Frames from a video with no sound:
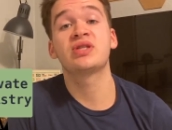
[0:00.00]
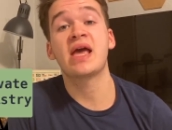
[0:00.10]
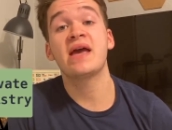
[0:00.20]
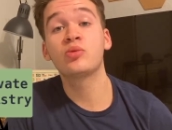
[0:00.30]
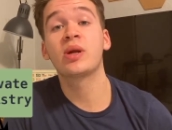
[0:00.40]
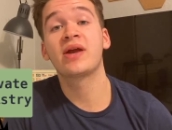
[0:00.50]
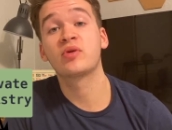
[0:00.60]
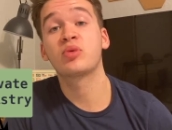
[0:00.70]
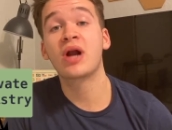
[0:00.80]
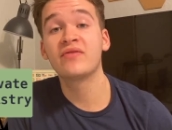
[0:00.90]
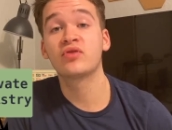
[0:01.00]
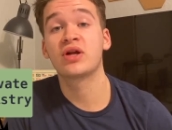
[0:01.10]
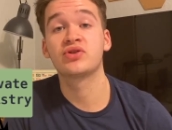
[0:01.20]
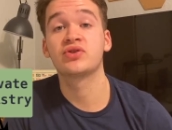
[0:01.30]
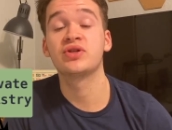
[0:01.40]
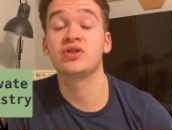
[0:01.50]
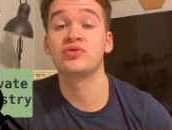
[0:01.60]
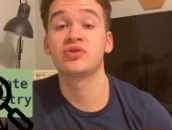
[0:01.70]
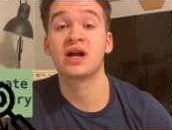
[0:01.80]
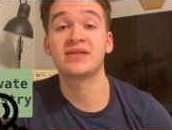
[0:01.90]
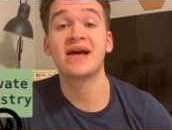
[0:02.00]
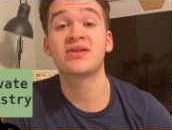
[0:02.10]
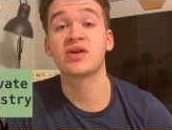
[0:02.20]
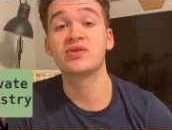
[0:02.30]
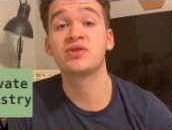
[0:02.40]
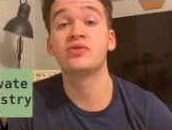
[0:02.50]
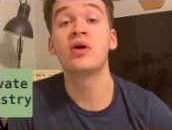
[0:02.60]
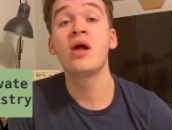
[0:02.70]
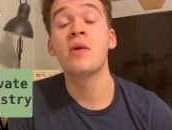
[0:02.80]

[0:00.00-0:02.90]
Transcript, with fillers: and whatever private registries a user has access to